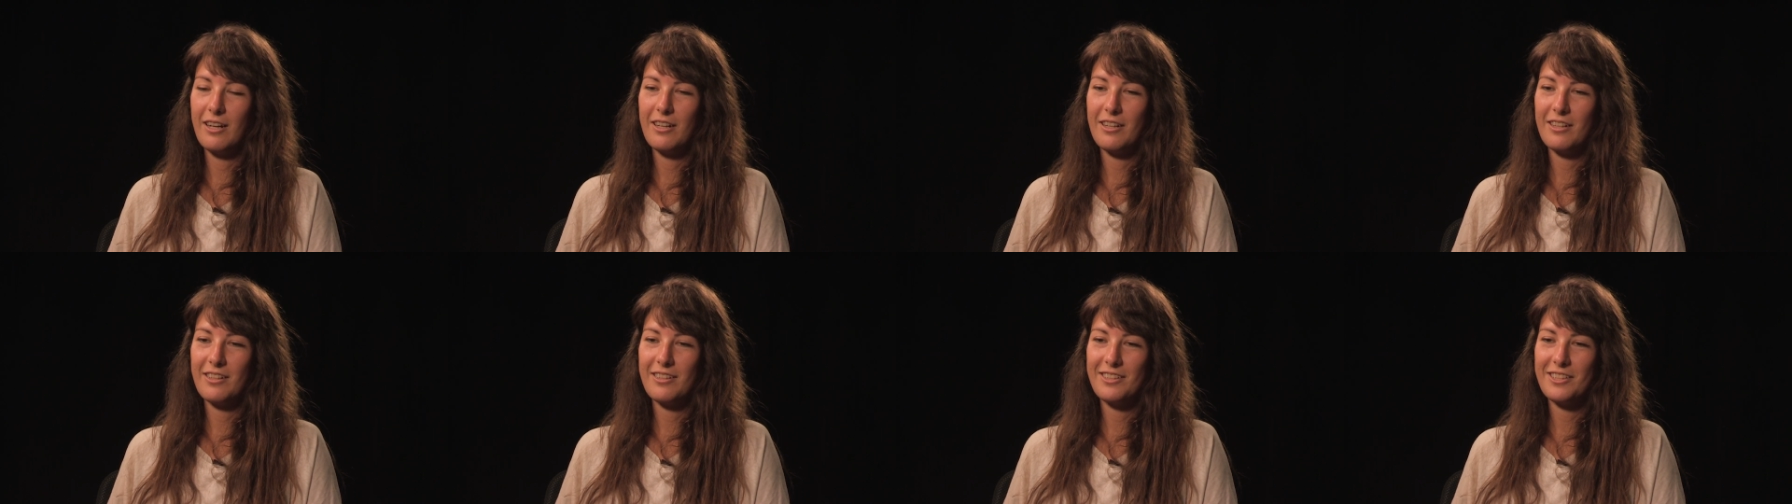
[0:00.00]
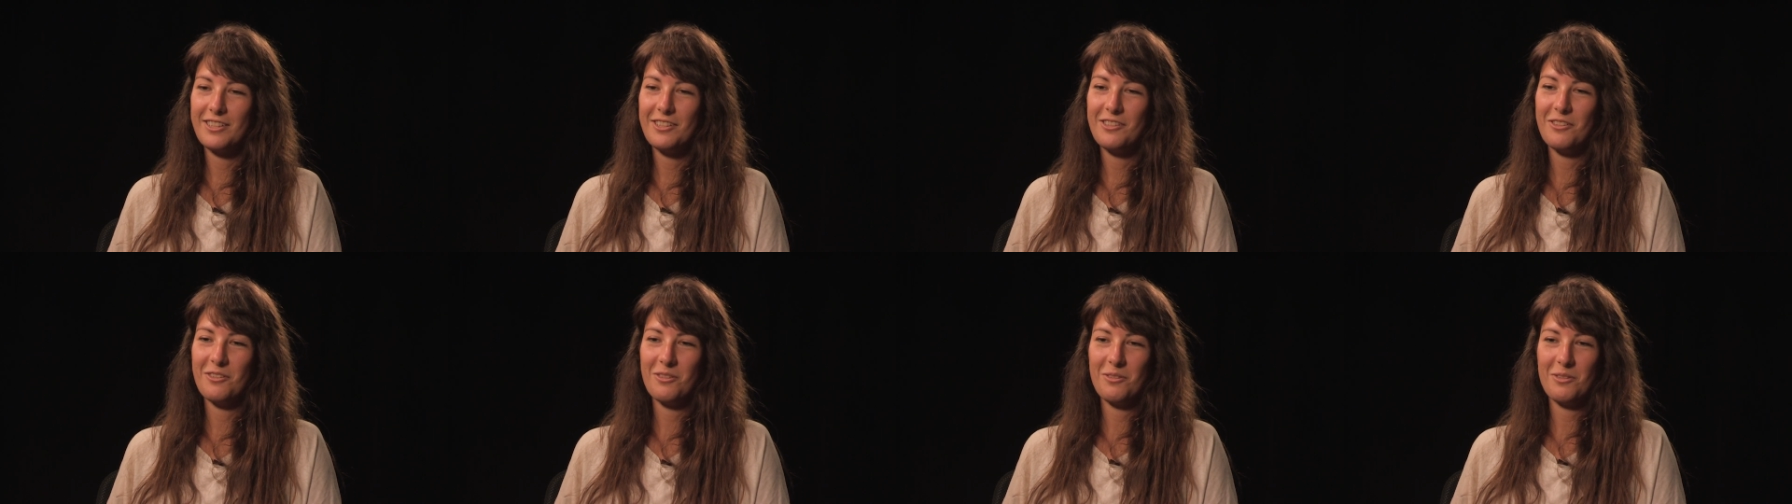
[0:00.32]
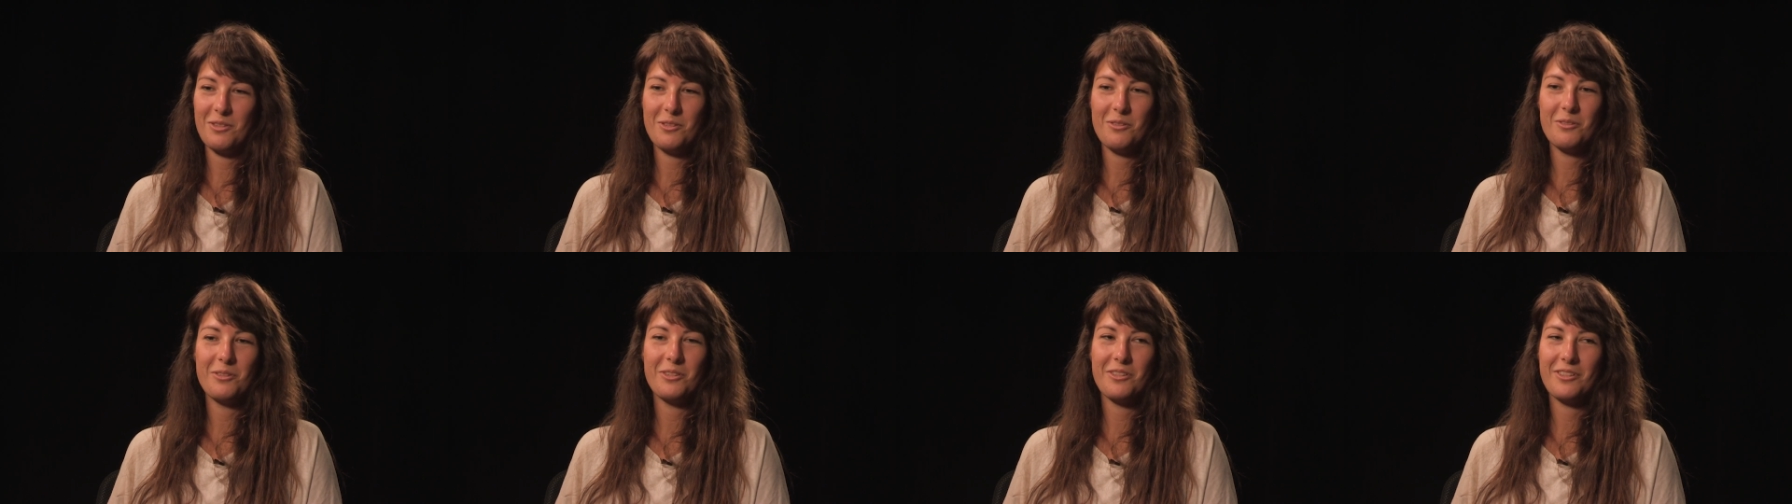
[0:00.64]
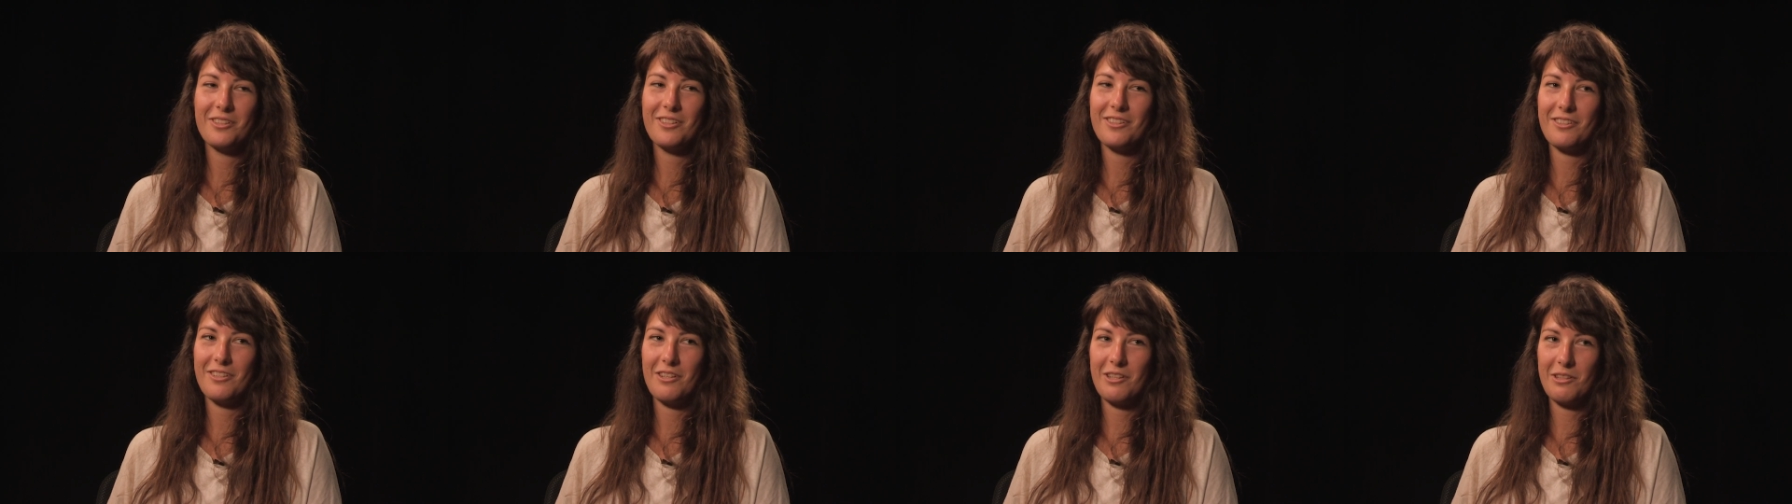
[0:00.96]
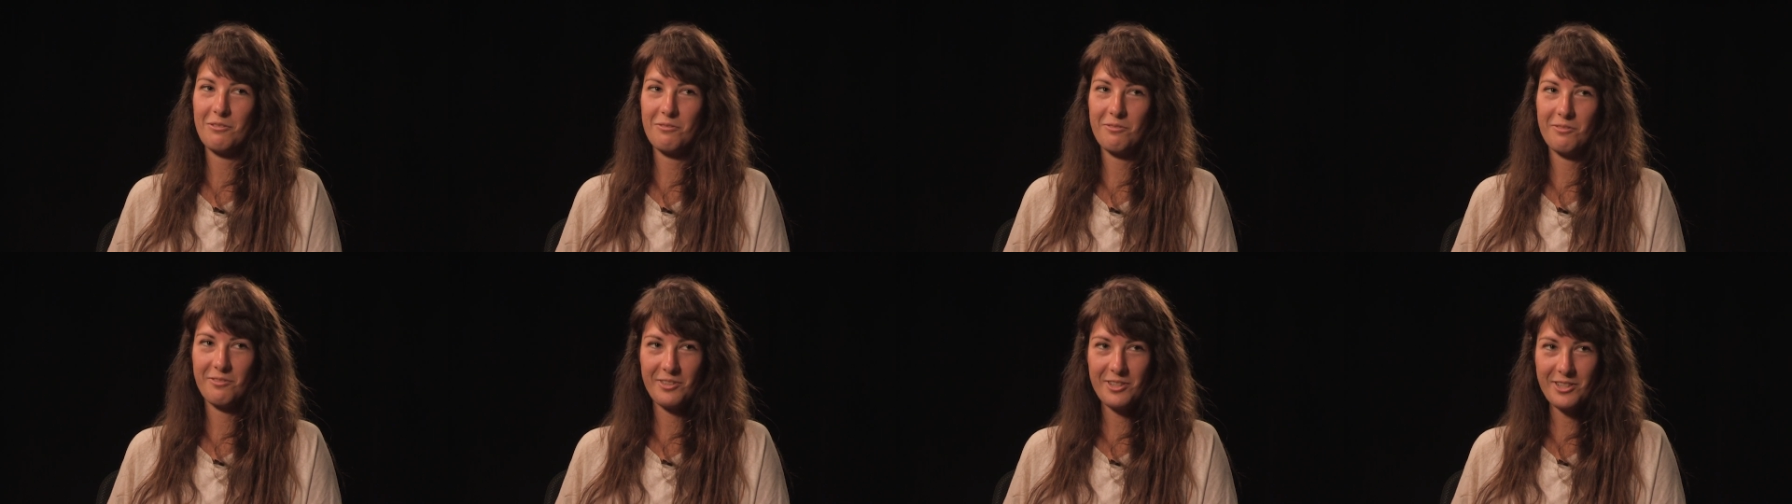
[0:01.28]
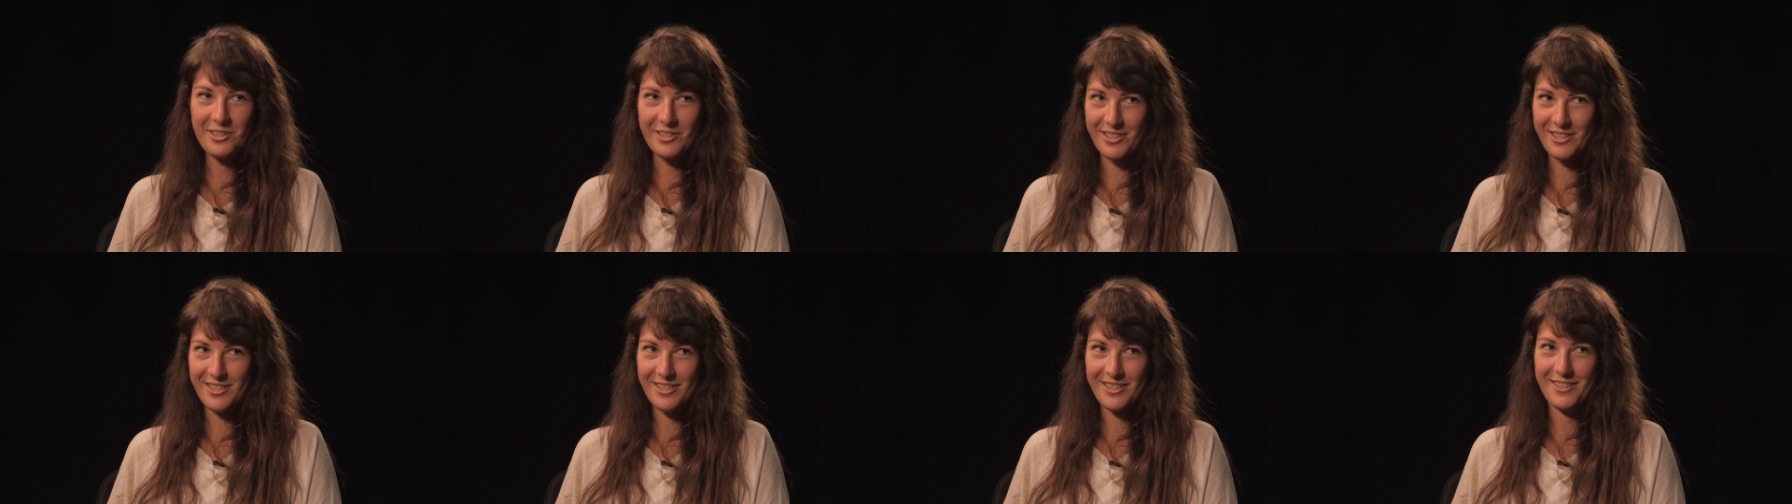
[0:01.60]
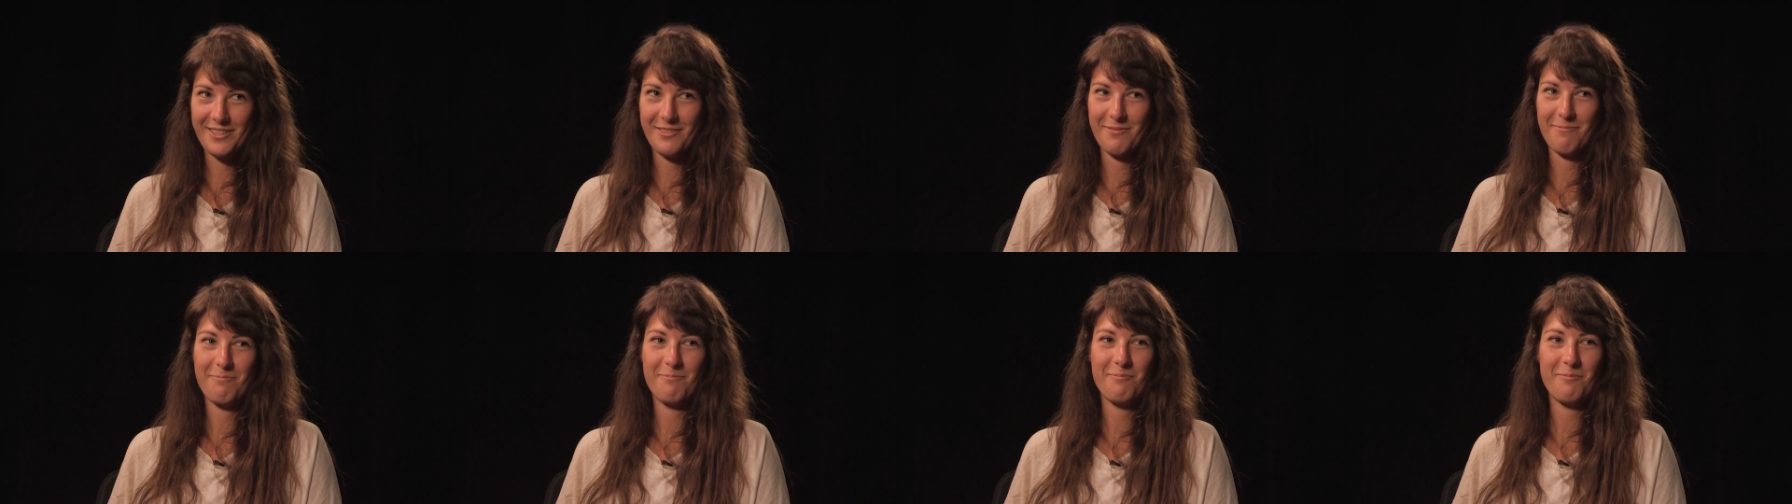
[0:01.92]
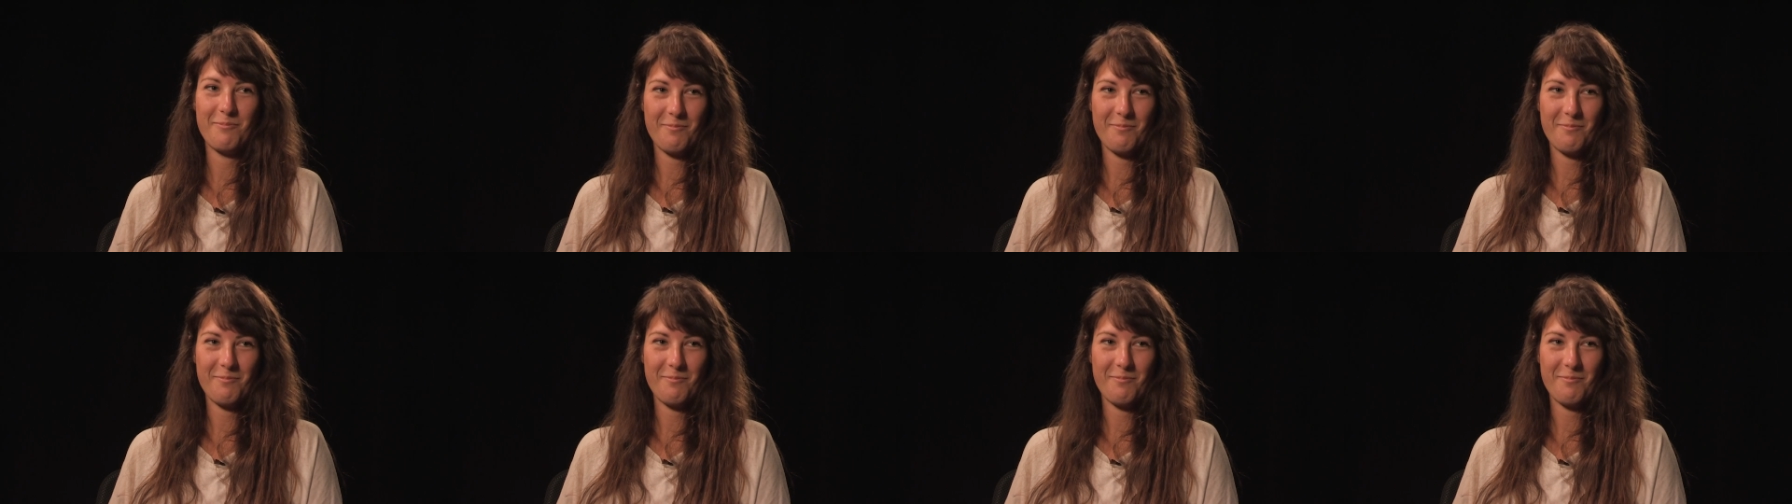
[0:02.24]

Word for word: uh, you know, you learn a lot of firsts.